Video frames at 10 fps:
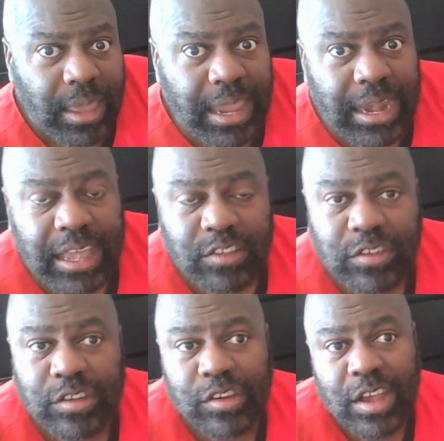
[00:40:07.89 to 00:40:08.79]
He needs
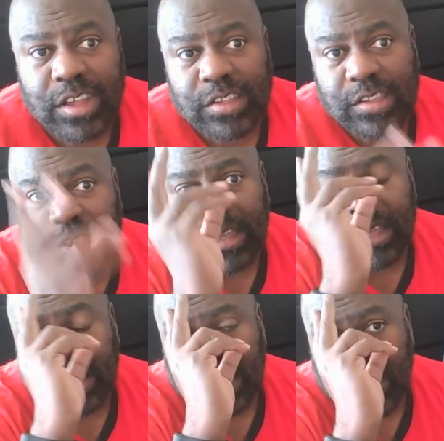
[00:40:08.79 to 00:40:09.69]
to just
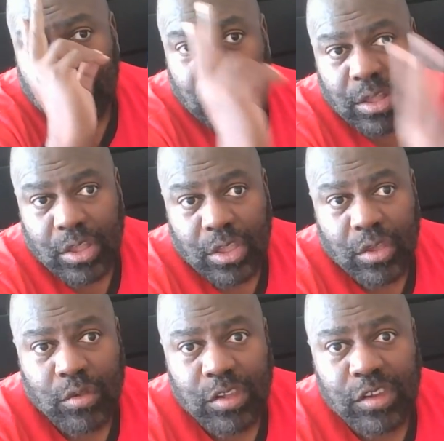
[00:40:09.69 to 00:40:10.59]

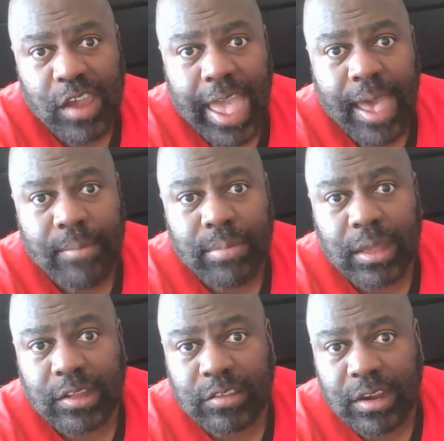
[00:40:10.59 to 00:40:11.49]
use a jab,
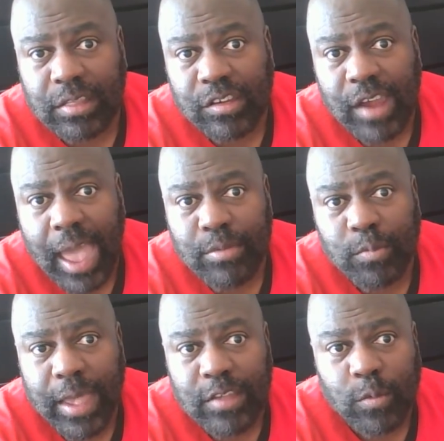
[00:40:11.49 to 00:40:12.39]
consider the jab
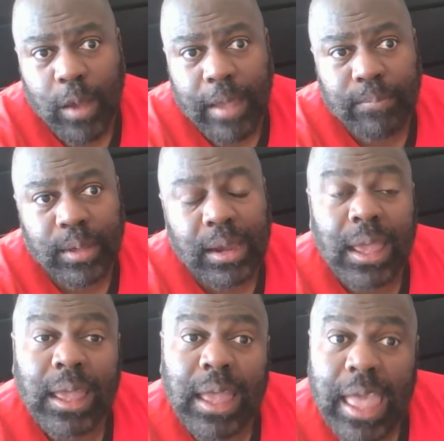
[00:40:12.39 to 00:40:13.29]
his best weapon,
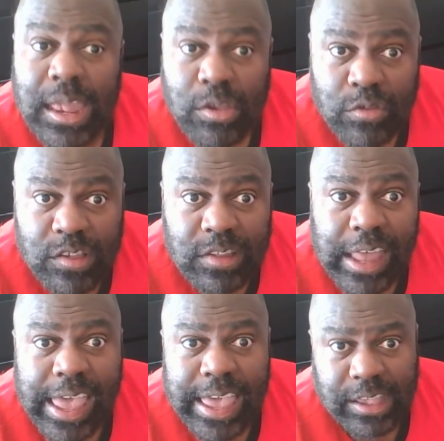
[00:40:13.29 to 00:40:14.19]
and use his
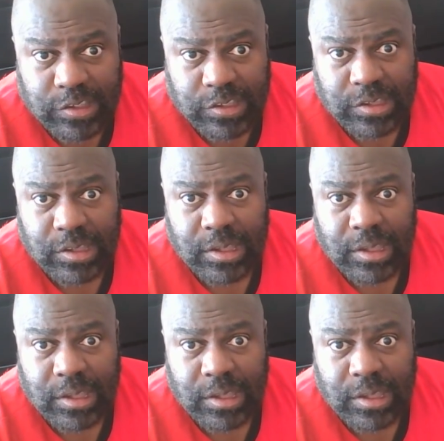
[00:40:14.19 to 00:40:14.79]
legs.